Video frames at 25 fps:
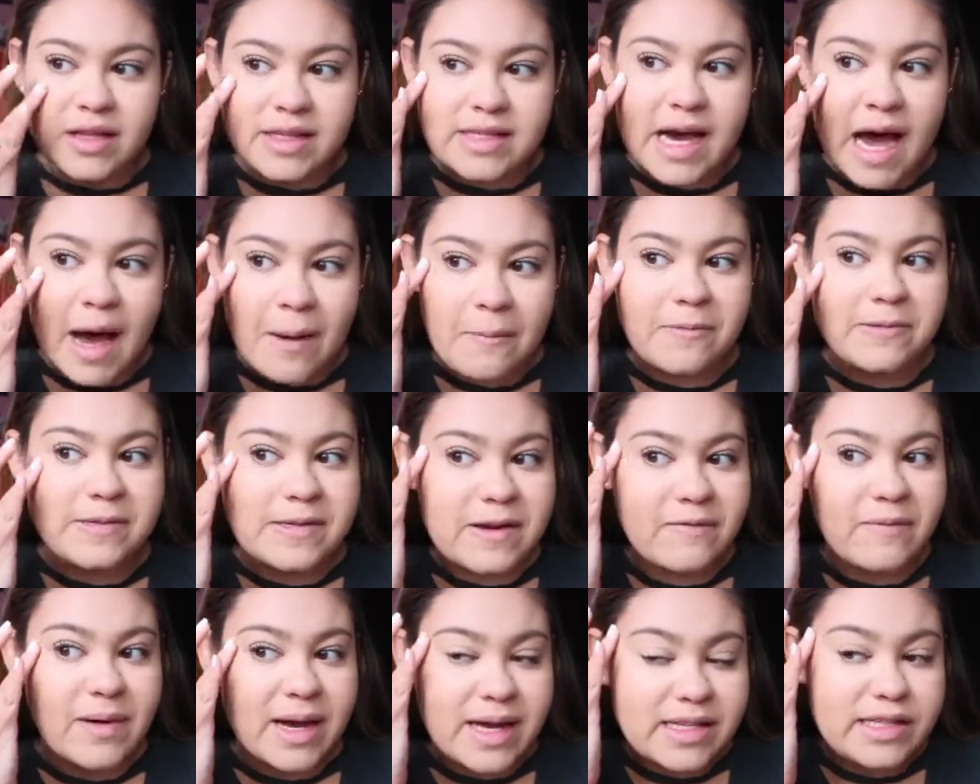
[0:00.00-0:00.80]
tops
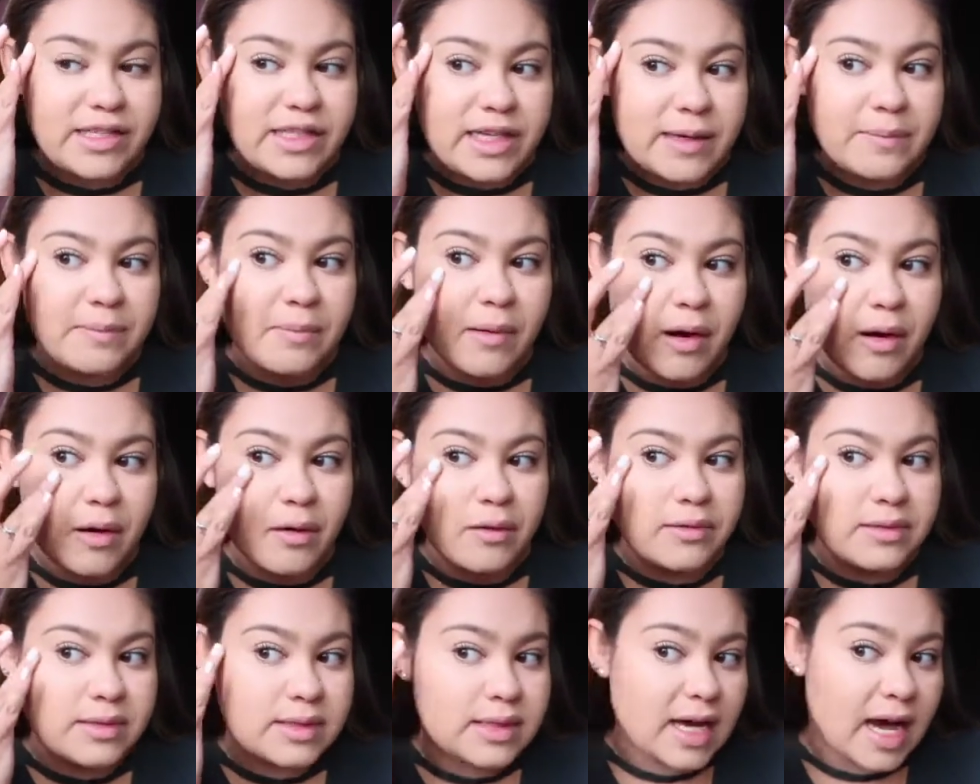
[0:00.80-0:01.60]
of my
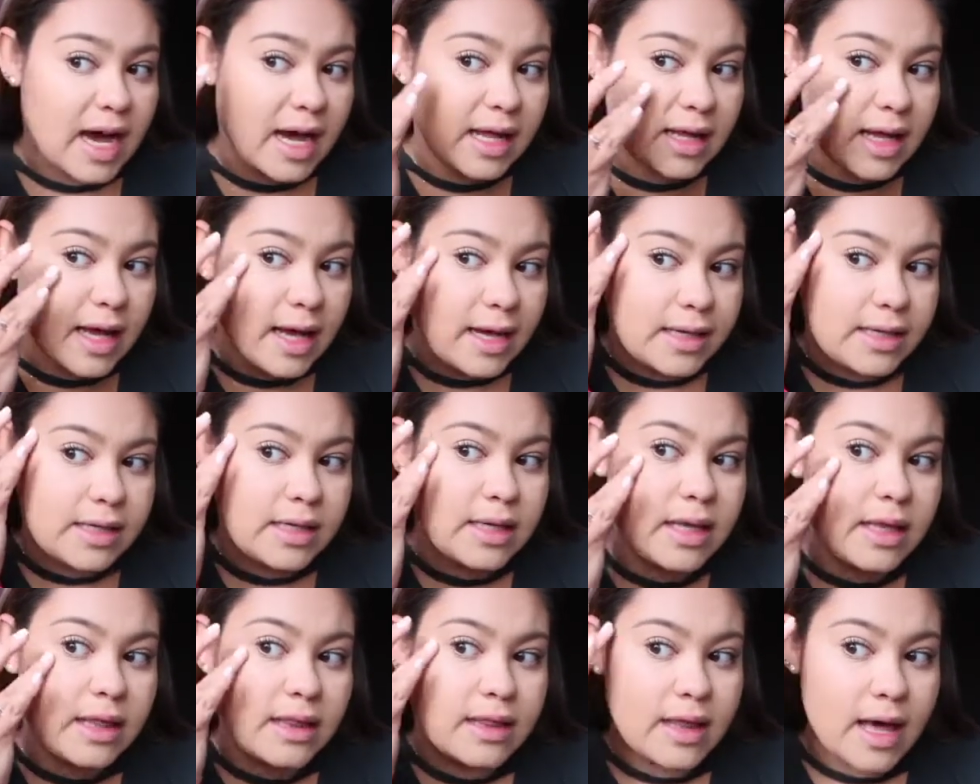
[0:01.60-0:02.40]
cheekbones, highlight
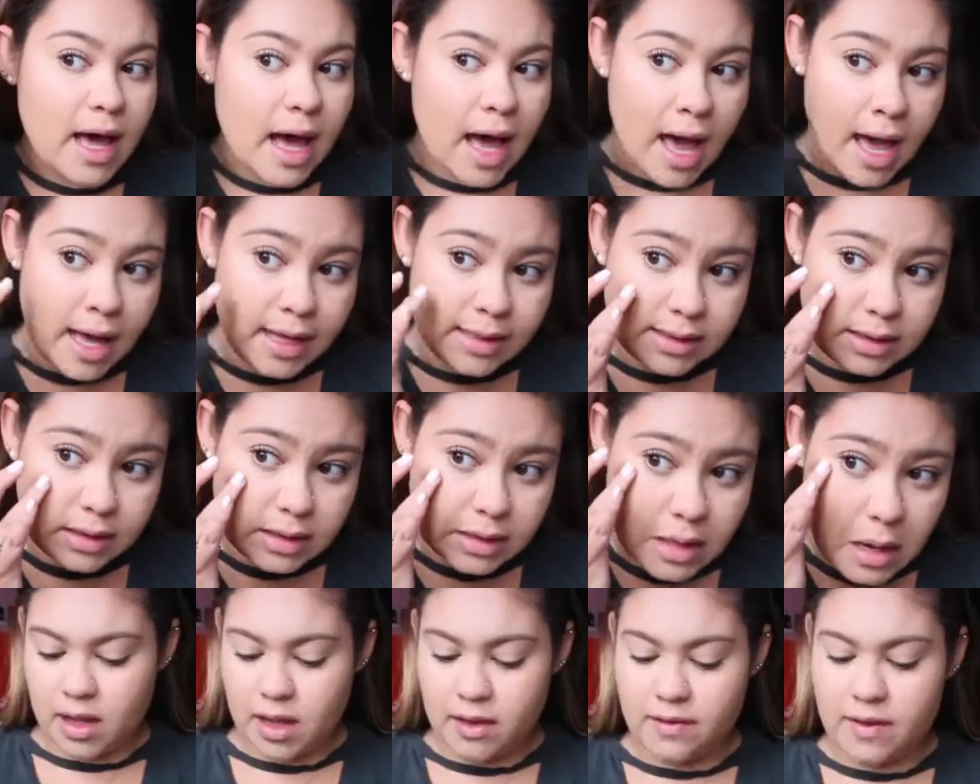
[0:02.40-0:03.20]

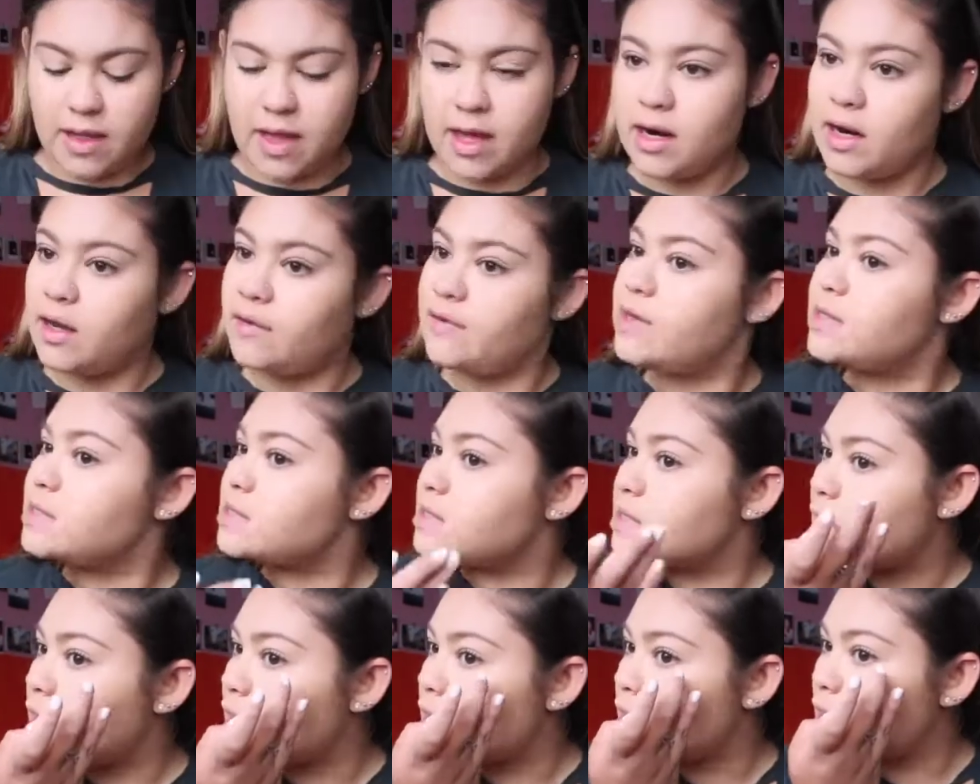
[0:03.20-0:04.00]
that, and then on this
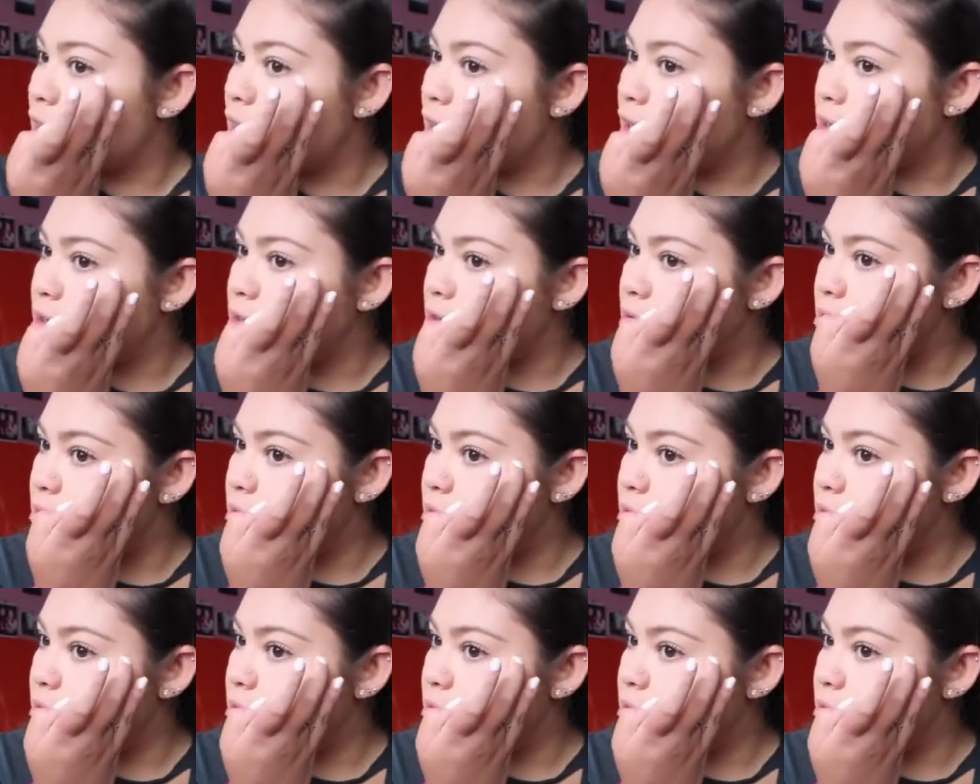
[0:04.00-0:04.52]
side.